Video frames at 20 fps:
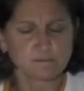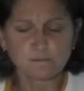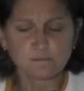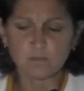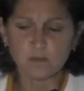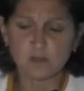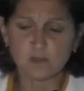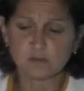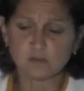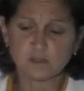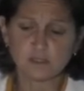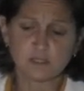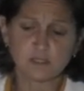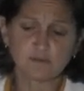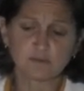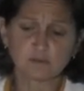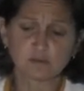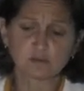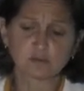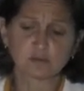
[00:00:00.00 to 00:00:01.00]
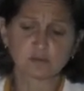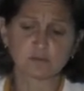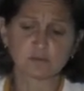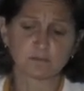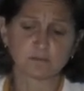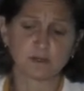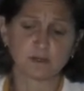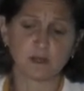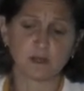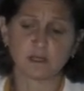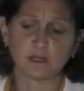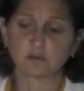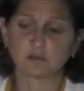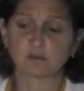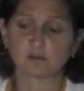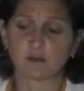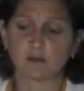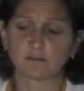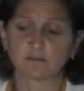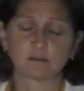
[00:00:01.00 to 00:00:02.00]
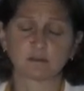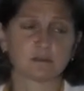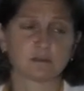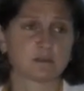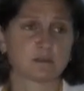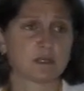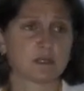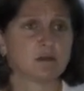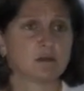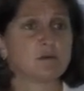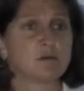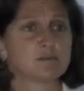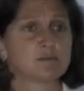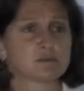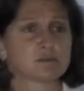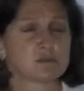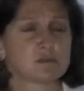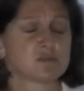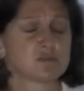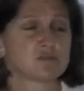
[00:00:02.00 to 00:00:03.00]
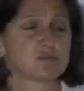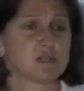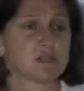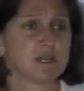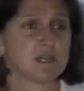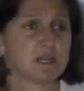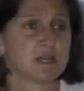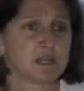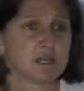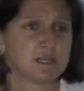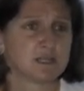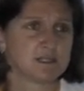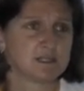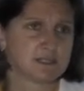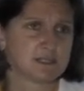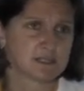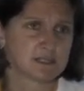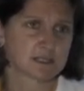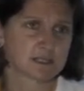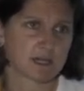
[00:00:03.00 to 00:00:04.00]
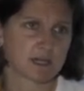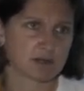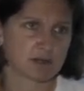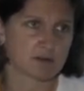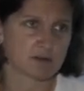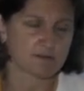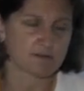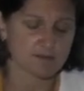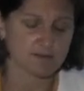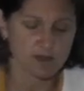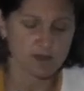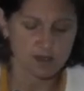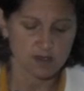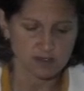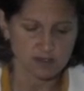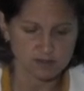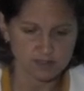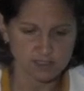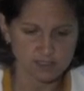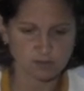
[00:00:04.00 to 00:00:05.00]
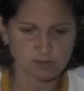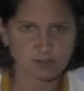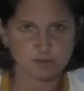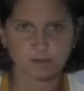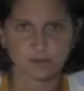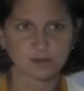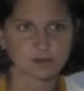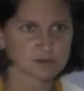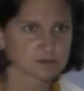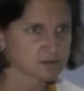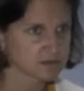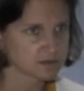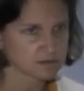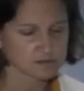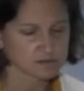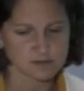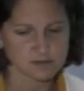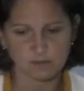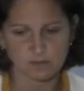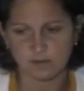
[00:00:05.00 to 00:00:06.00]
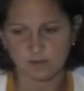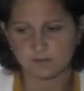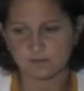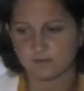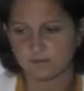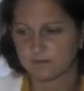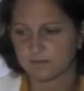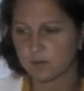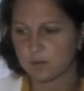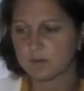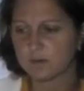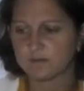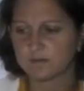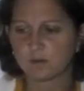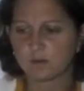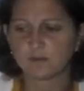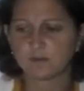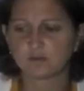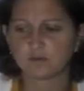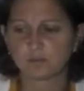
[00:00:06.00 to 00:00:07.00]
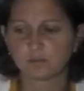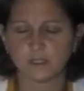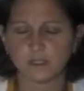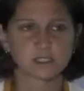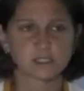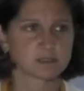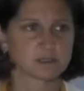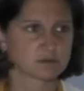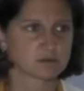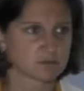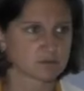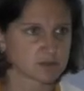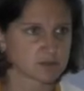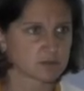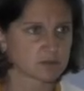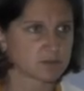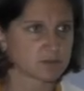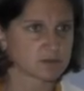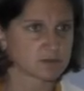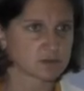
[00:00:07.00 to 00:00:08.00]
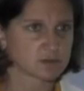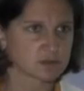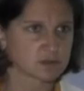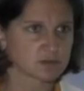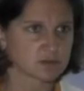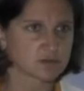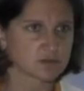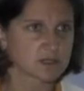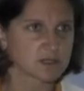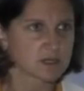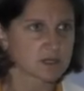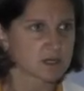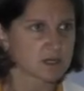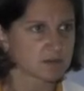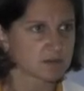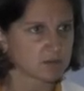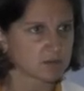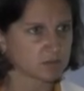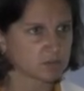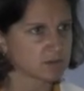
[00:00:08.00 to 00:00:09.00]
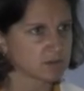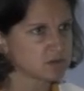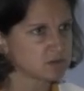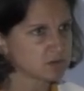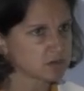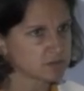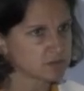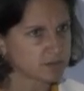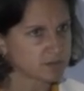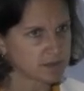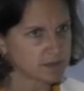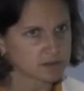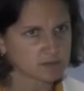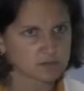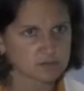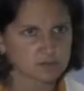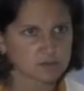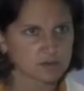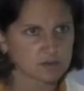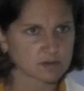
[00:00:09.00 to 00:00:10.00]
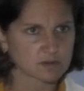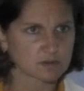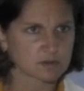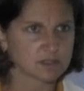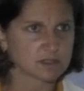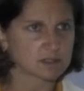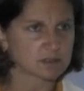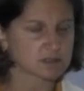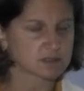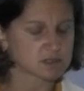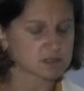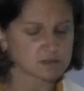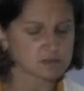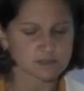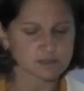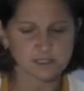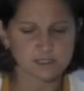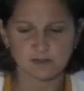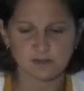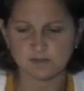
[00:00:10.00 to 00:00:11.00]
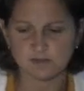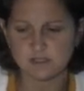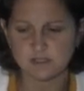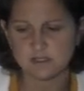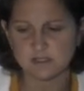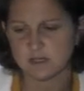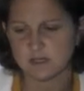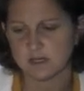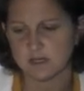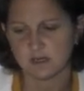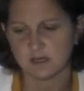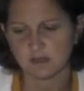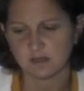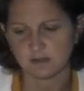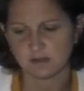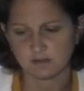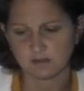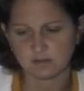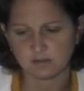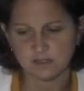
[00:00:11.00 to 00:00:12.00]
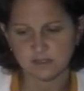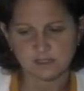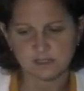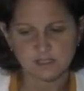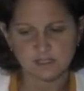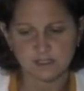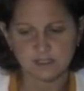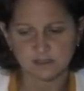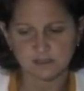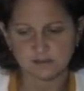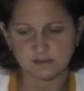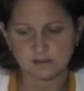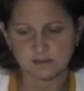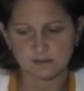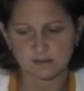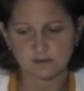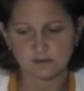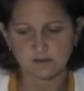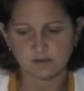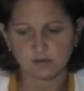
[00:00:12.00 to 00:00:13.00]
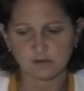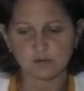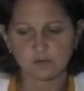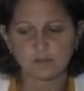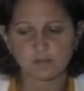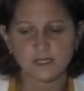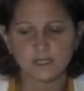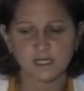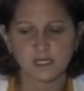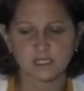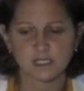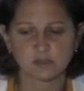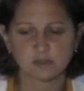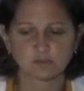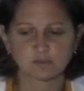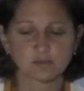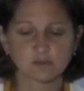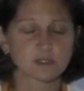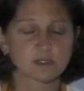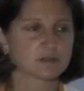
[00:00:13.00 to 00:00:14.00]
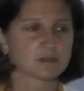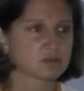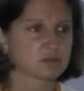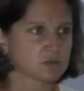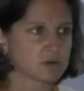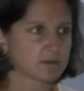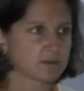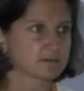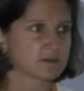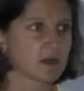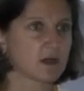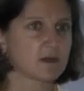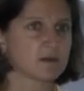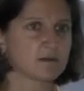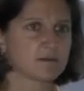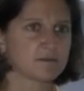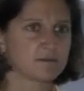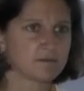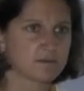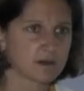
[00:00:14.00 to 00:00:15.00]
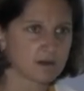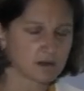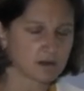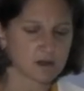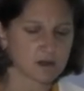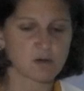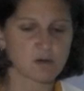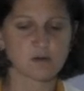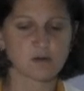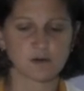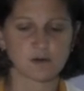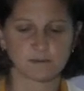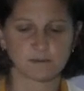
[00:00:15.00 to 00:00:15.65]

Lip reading: So it's difficult to compare endograft and open surgery in this kind of series because there was very, very few patients with open surgery. But when you compare to international series, you can see that the complications with endograft are far lower.